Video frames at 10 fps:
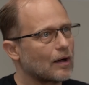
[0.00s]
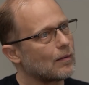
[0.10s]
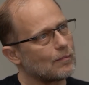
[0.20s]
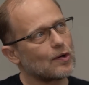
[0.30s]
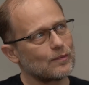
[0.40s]

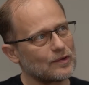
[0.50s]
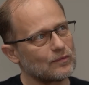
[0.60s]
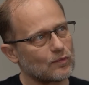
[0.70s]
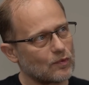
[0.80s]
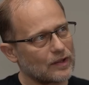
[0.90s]

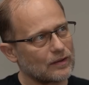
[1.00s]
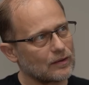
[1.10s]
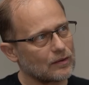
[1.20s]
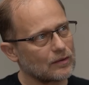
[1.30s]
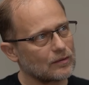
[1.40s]
moment
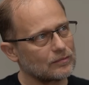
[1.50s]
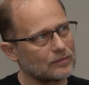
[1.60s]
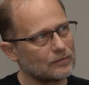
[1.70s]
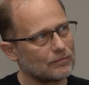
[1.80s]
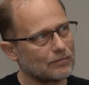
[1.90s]
where
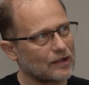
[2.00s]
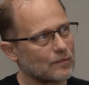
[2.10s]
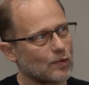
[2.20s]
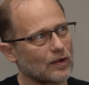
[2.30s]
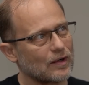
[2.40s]

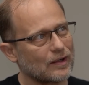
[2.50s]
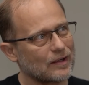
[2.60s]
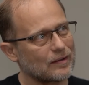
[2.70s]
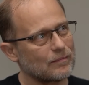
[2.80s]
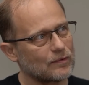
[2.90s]
Mike
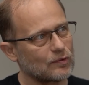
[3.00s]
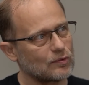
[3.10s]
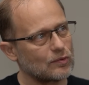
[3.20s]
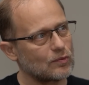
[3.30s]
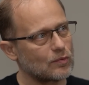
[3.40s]
Morhaime,
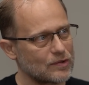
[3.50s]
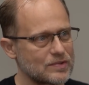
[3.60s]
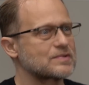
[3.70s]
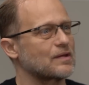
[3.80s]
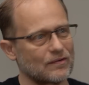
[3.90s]
who
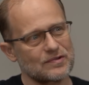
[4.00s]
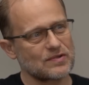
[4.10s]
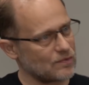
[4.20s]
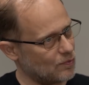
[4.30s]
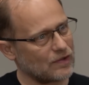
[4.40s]
was
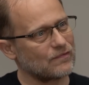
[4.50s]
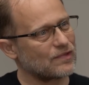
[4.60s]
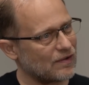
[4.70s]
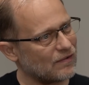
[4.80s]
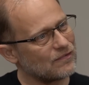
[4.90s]
obviously one of
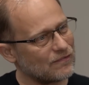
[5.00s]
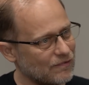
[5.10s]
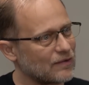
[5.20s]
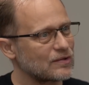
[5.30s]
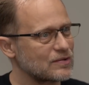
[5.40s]
the
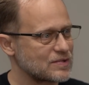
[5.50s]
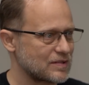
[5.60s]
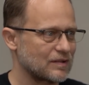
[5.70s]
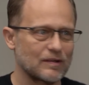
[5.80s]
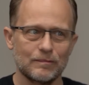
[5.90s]
founders
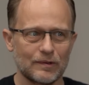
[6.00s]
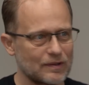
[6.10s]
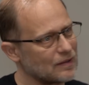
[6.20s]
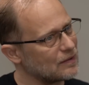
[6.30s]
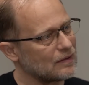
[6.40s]
and had
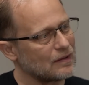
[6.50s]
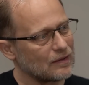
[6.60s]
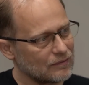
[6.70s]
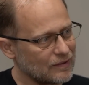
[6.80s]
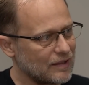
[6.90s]
been
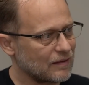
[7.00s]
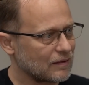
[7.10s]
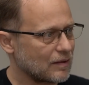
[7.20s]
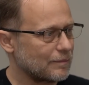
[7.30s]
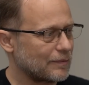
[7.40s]
leading the
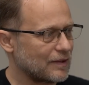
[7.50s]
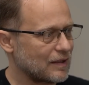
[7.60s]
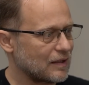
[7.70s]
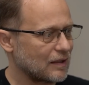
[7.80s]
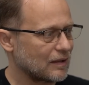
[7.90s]

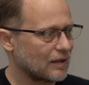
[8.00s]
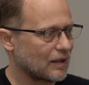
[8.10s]
company,